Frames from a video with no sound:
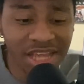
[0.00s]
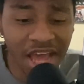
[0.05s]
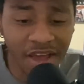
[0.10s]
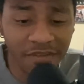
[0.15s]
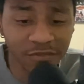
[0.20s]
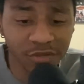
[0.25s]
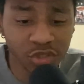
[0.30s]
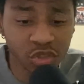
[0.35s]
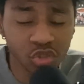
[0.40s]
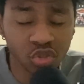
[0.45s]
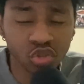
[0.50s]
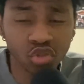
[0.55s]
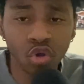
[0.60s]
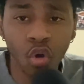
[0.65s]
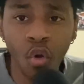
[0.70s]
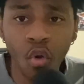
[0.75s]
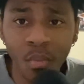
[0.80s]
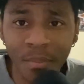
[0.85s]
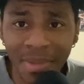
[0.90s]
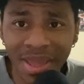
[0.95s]
have
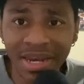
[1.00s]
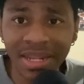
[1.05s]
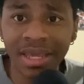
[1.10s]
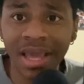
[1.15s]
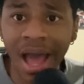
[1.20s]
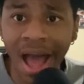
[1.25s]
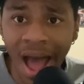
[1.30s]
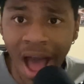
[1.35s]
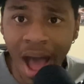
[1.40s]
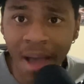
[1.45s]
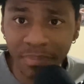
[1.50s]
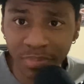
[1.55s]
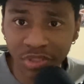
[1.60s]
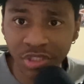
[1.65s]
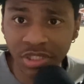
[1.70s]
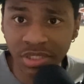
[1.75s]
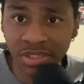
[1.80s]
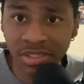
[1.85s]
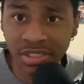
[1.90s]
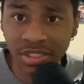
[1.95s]
so many
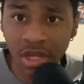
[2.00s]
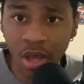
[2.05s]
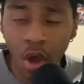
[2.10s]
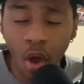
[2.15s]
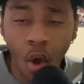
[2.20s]
options